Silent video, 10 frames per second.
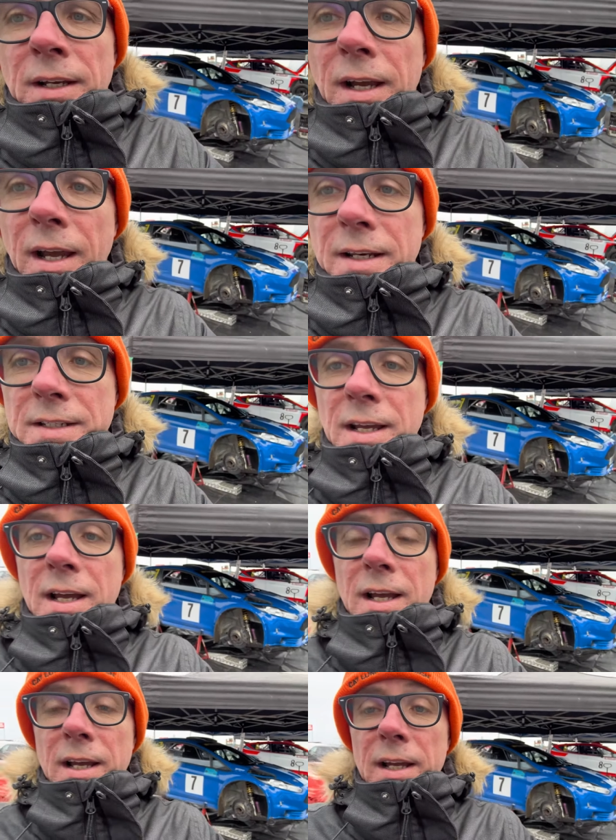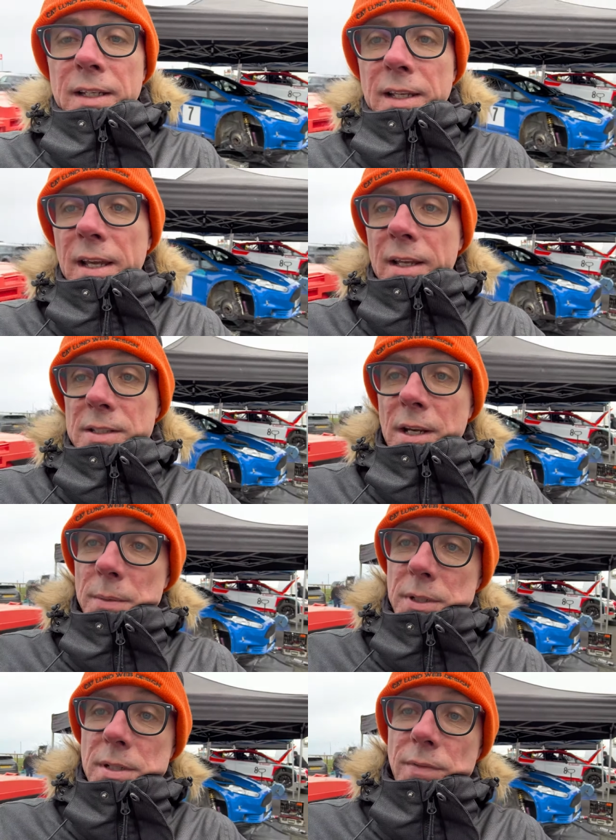And uh, yeah, so
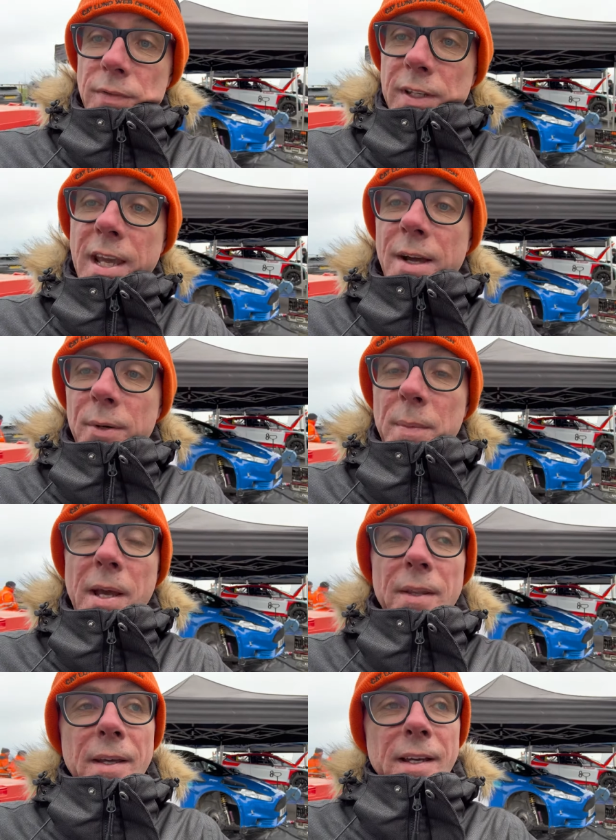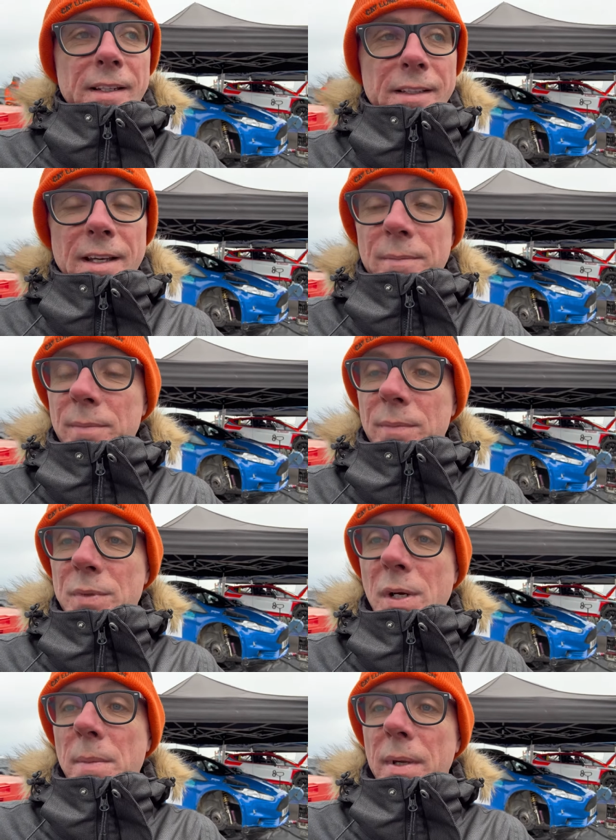we just have to forget all about that and um,
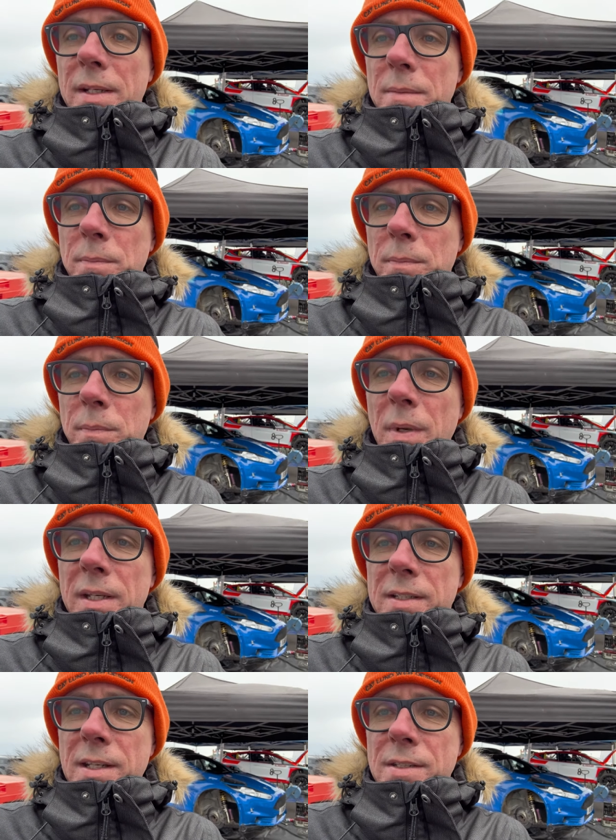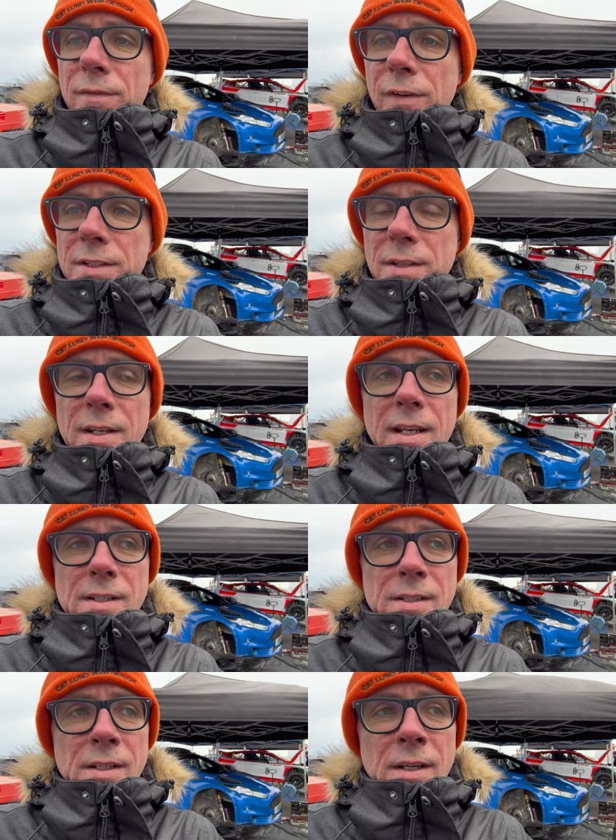try and make a, make a decent fist of the
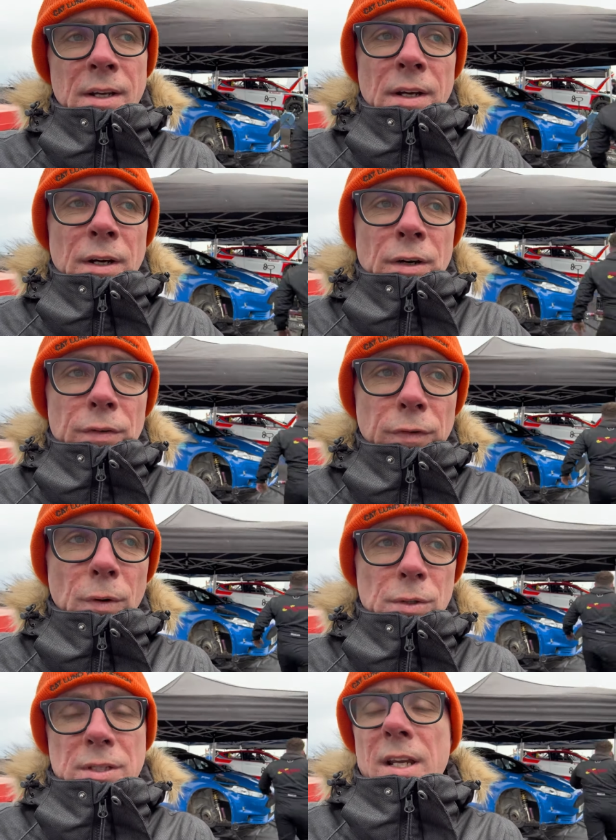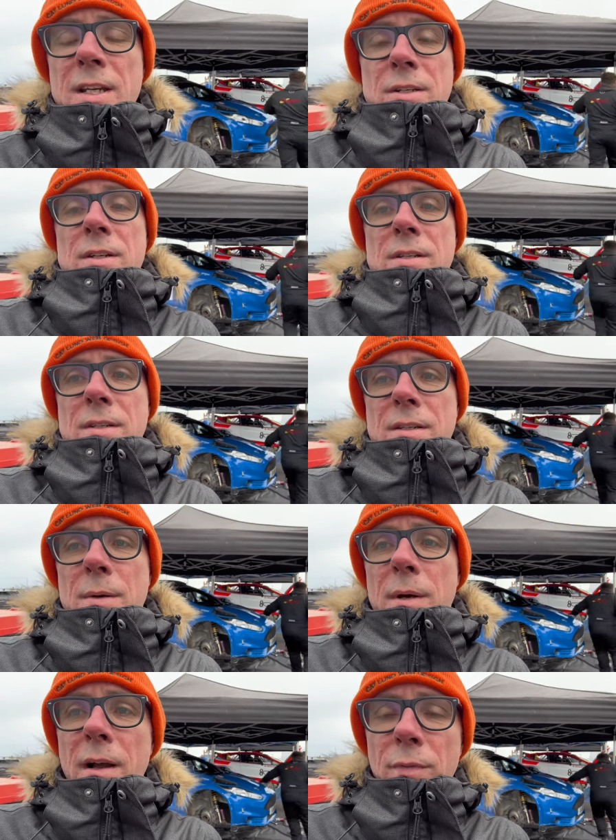next four stages,
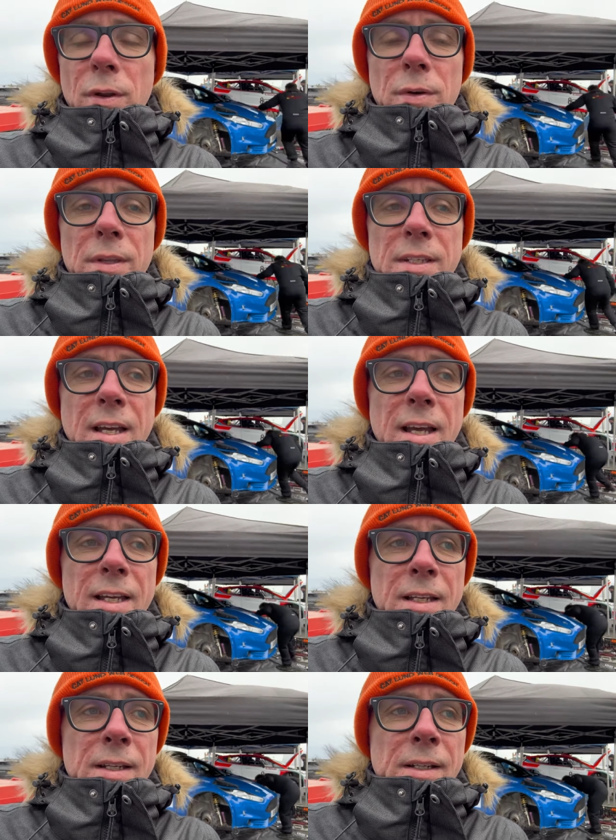so we're halfway through the day,